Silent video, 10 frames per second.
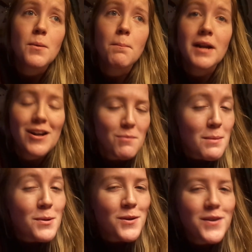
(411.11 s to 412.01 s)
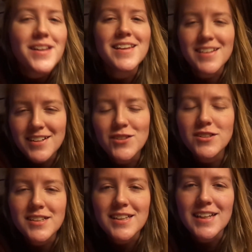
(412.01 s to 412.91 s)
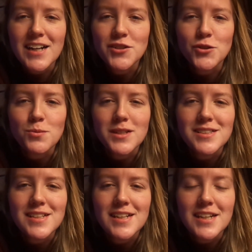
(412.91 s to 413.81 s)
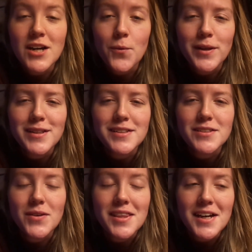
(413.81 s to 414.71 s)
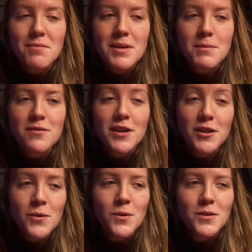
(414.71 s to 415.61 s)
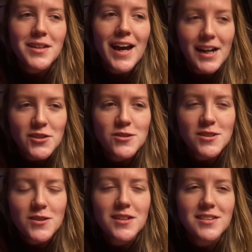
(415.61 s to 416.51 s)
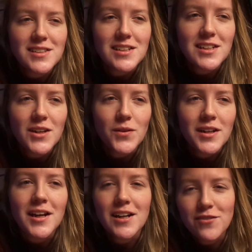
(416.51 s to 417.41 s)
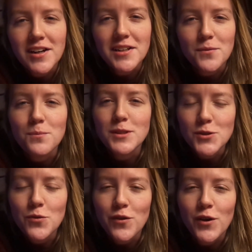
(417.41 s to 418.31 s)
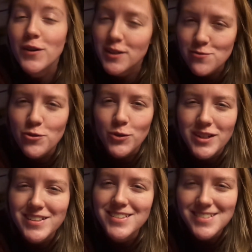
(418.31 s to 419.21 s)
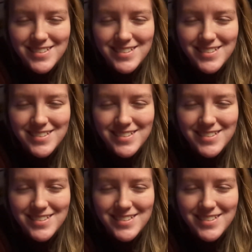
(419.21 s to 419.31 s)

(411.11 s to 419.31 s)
But I remember that he looks like the actor who plays Sandy Cohan. So I thought maybe if I Googled actors that look like Sandy Cohan, I'd find him. But so far, it's fruitless.